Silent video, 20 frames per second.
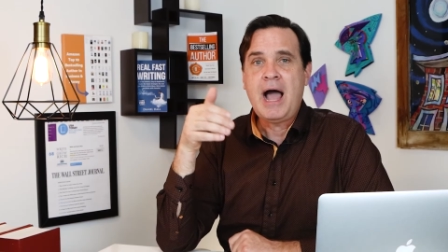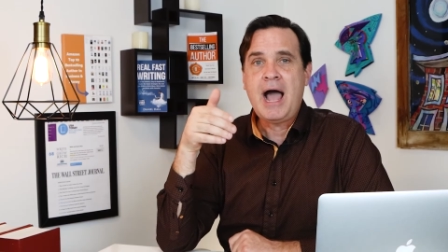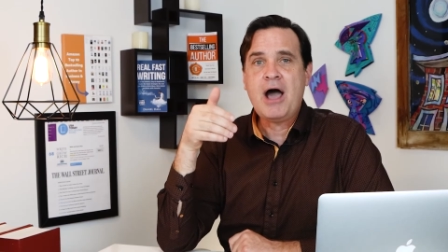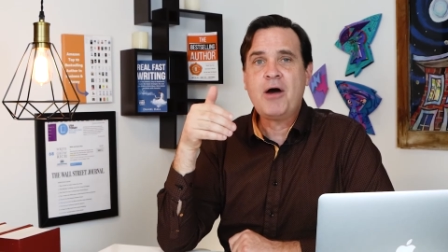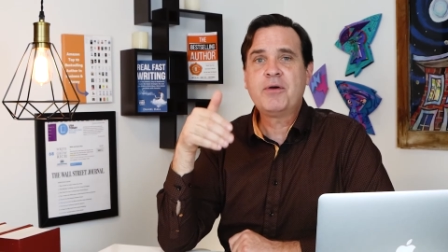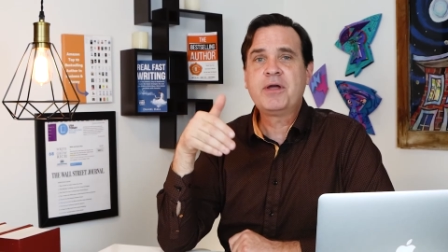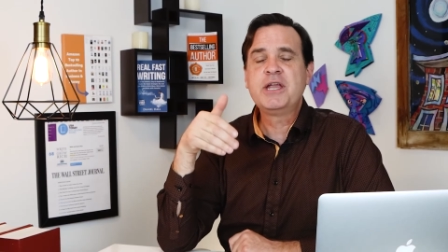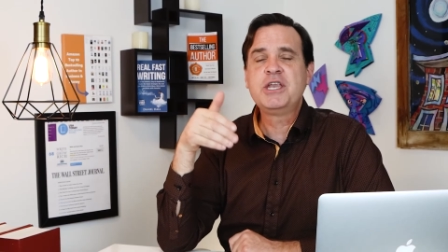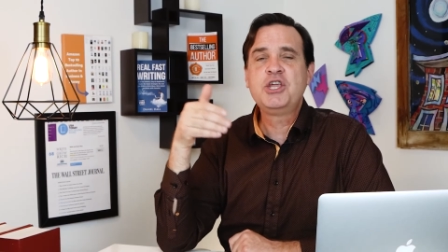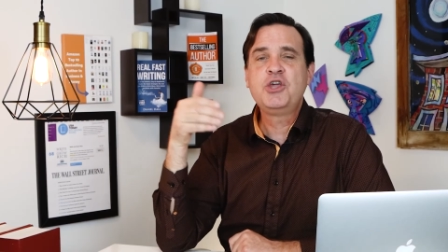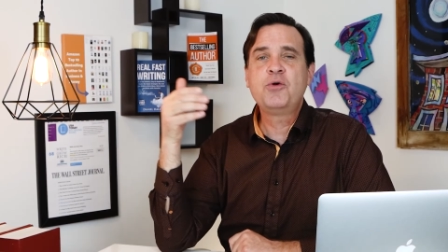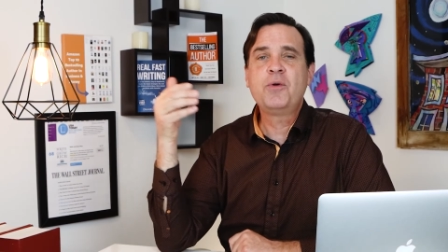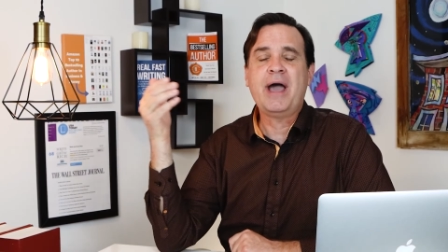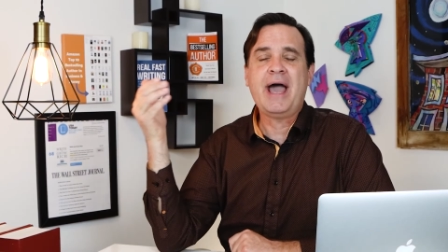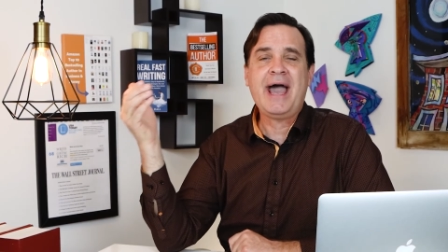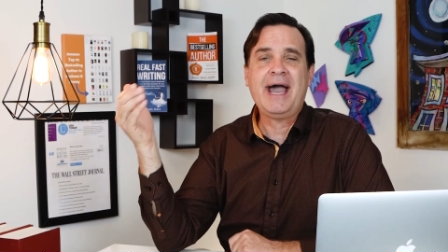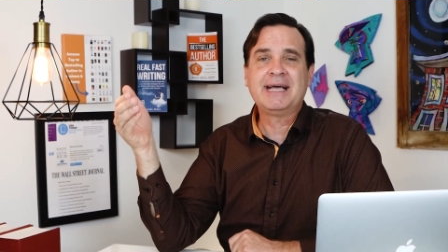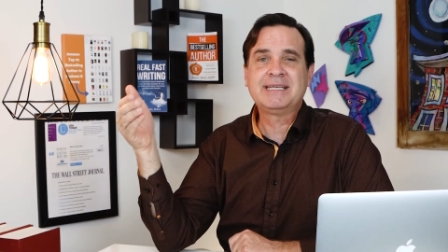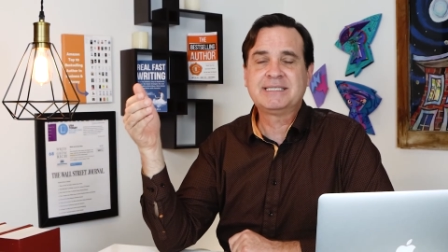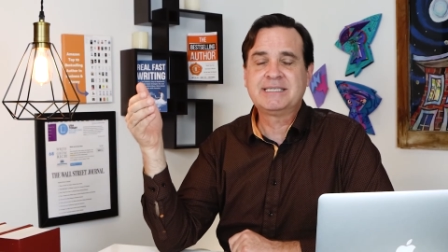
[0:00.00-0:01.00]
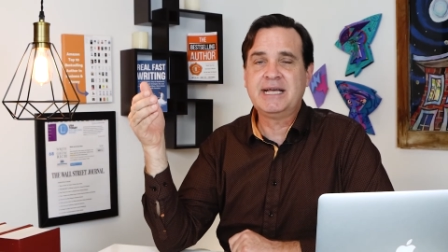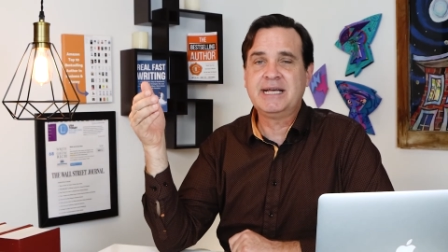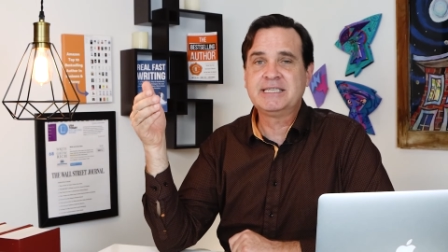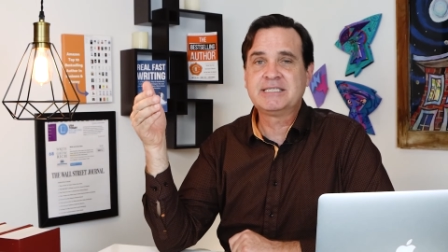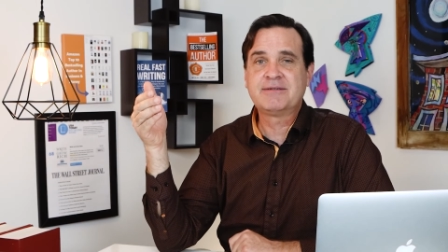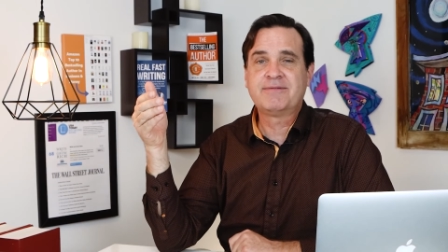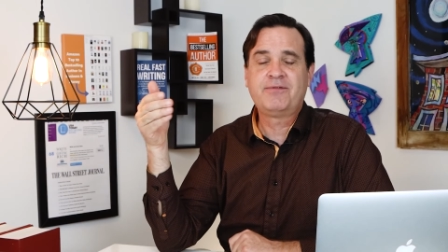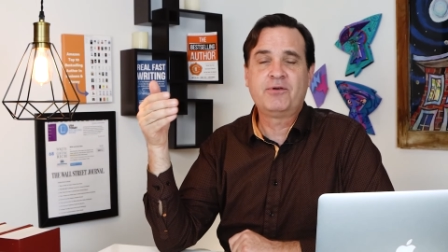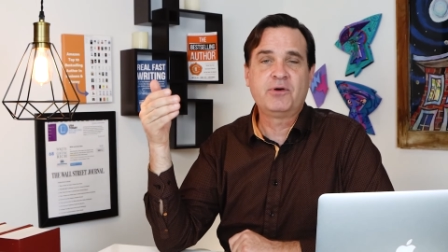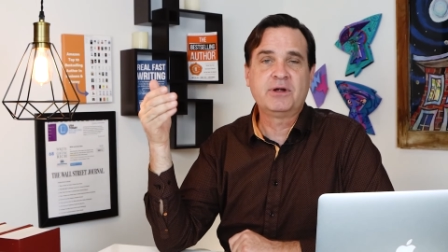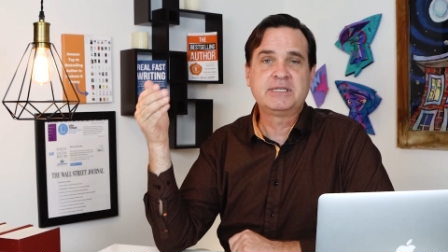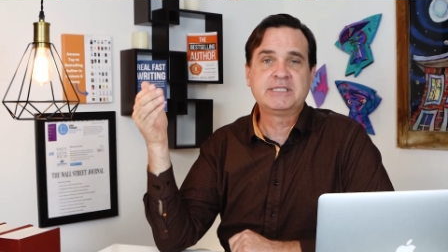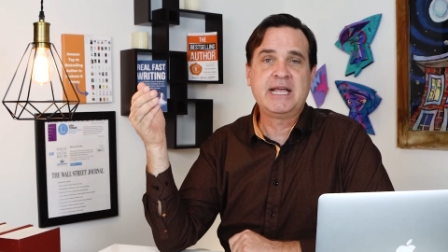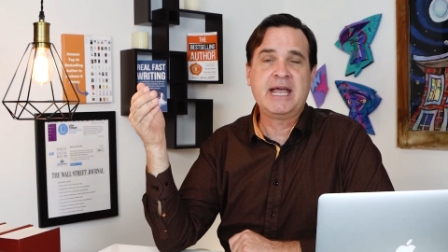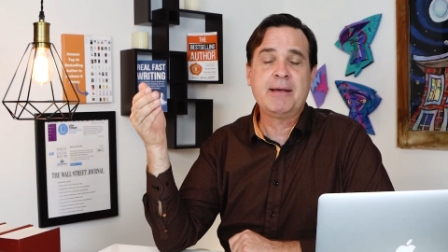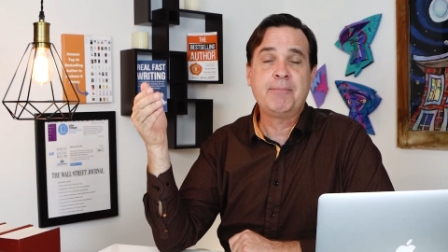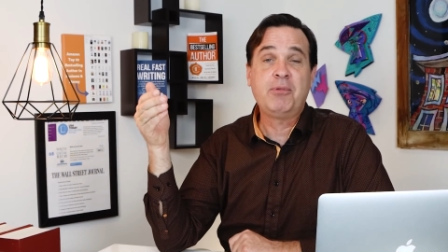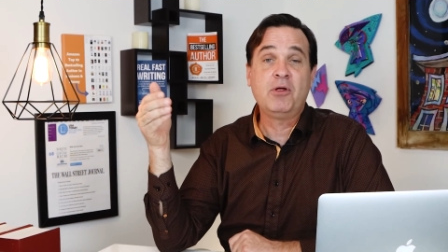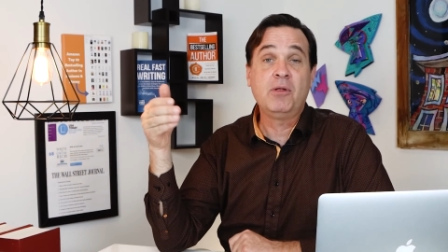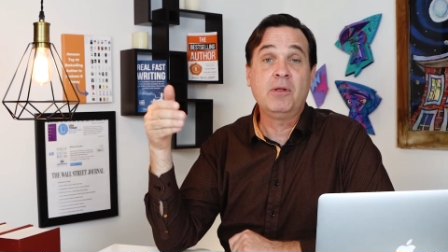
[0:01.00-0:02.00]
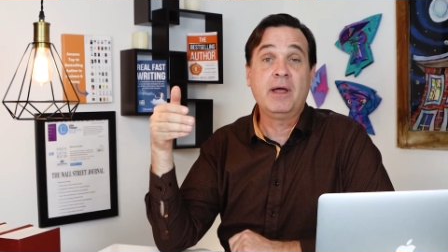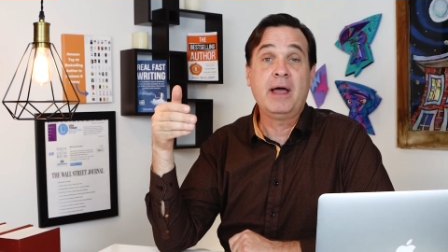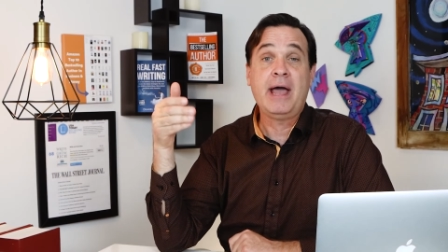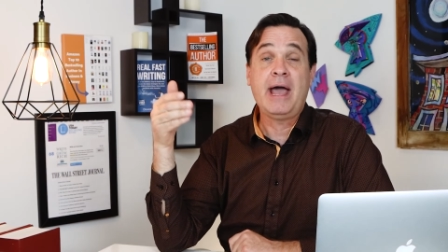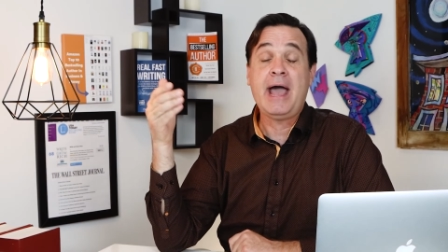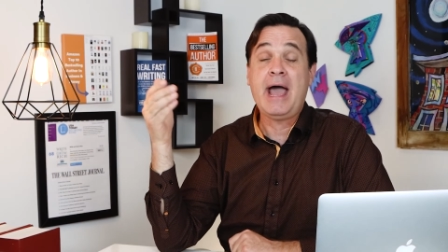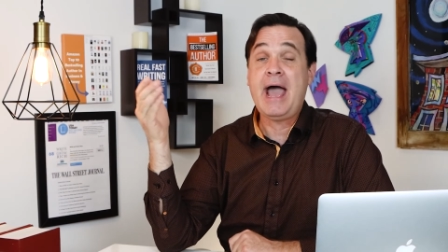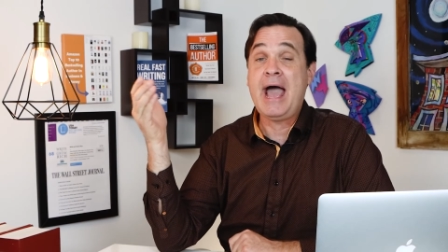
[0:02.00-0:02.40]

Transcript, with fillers: How can you access, for example,